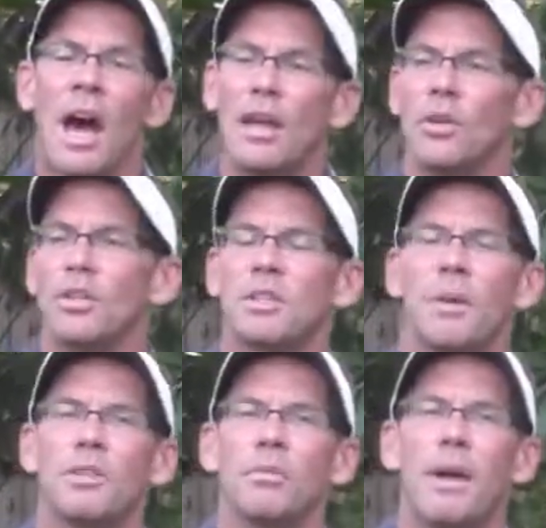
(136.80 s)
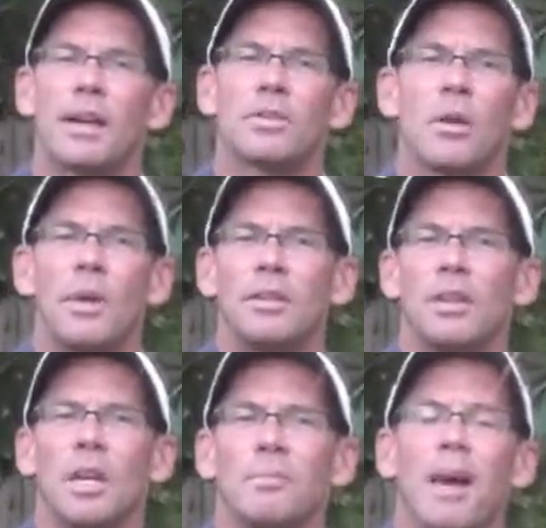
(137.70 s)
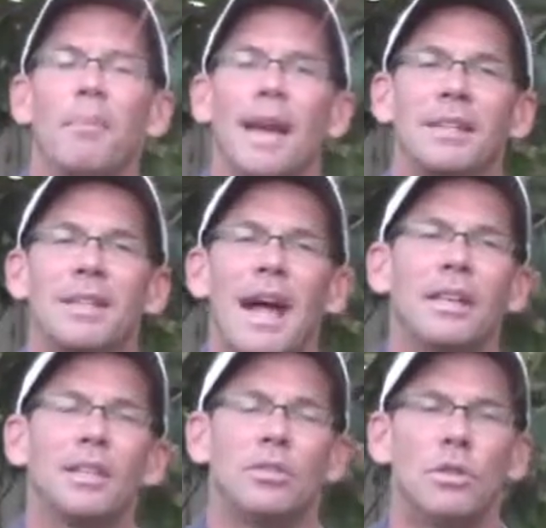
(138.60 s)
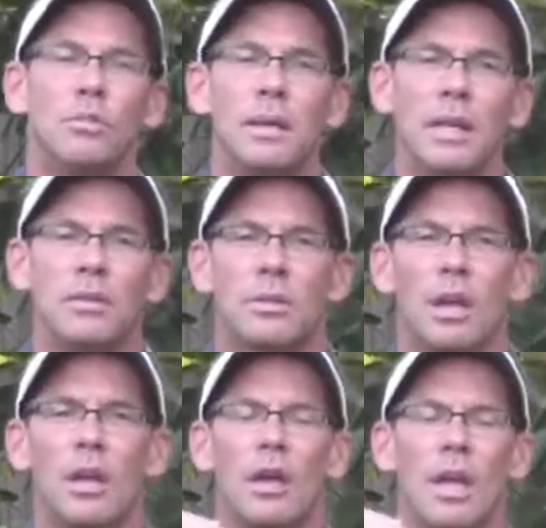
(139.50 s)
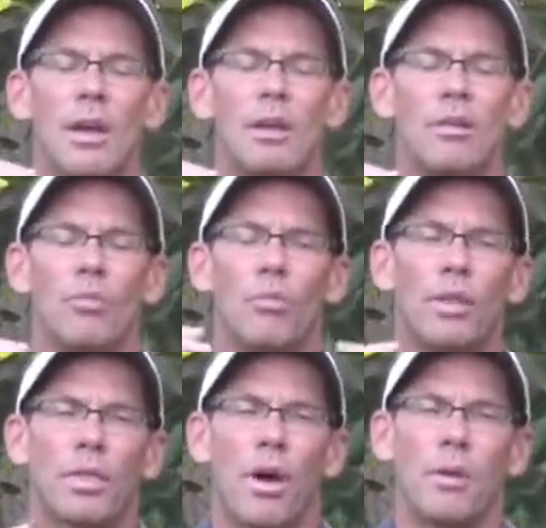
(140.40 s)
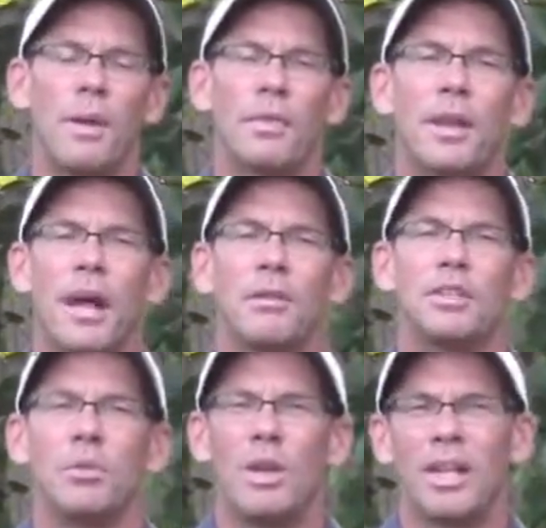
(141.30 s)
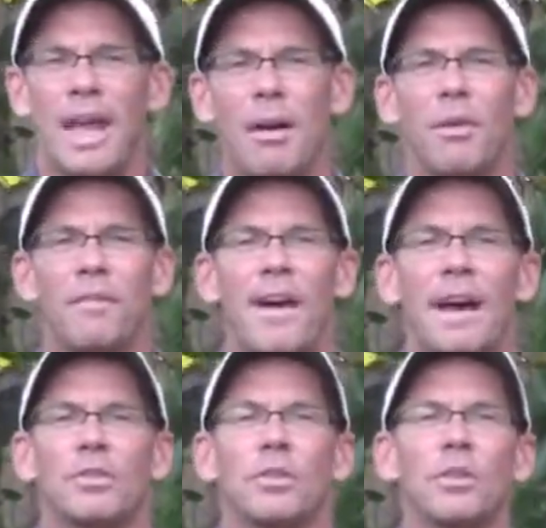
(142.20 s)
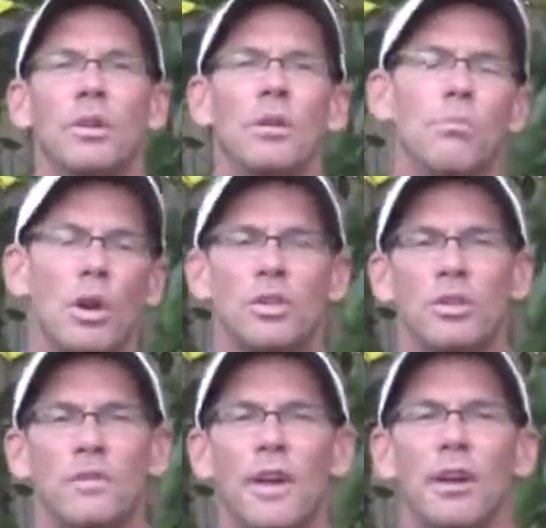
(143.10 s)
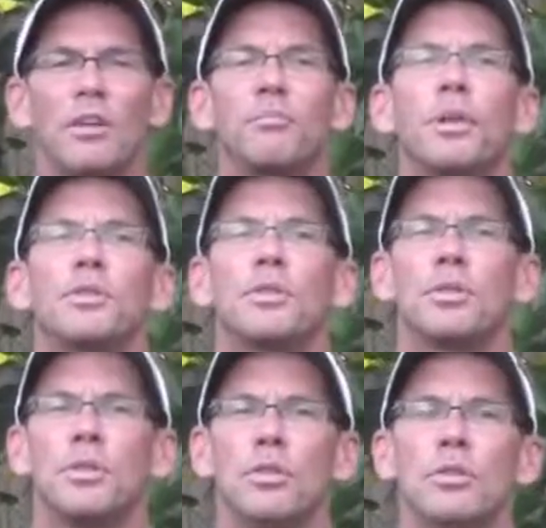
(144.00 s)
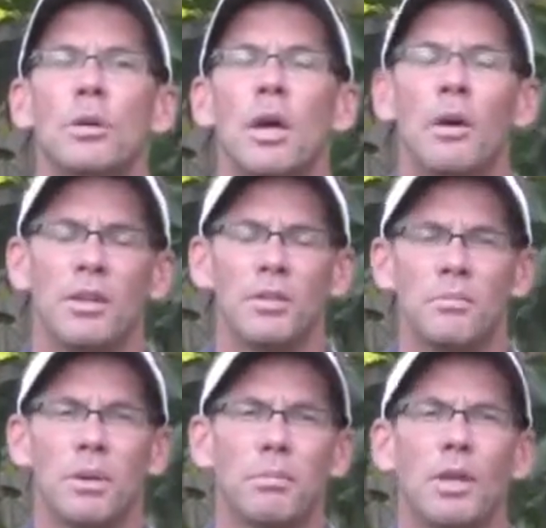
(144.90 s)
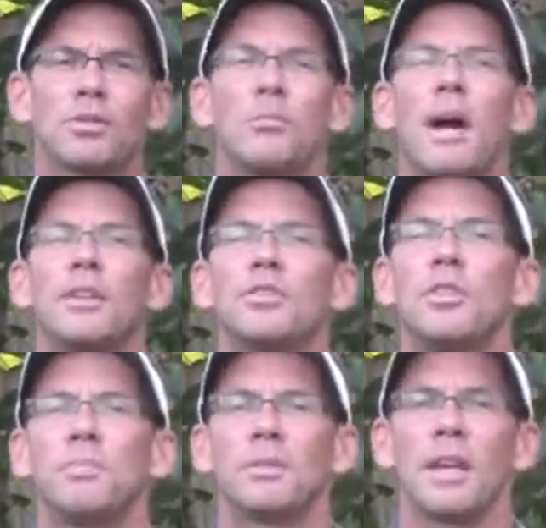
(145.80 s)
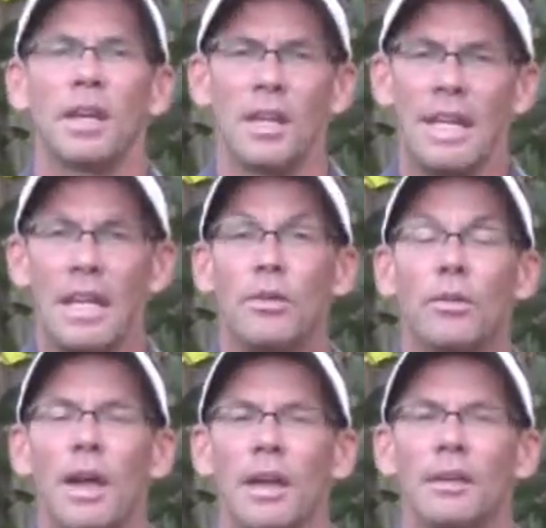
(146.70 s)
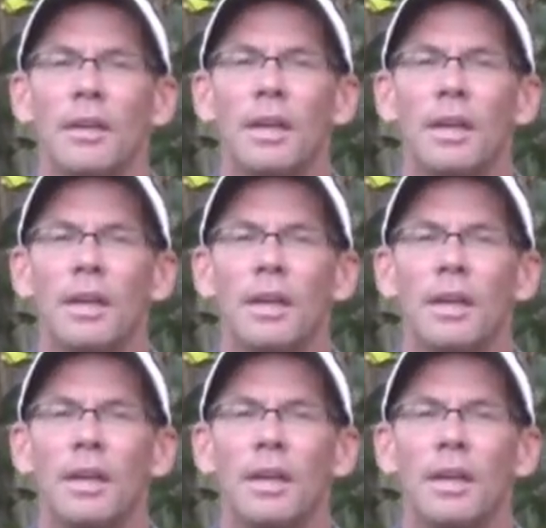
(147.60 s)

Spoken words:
I don't expect your max heart rate to come down by exactly 2 beats. And with our methodology, we allow a factor margin of error of plus or minus 2% on either end.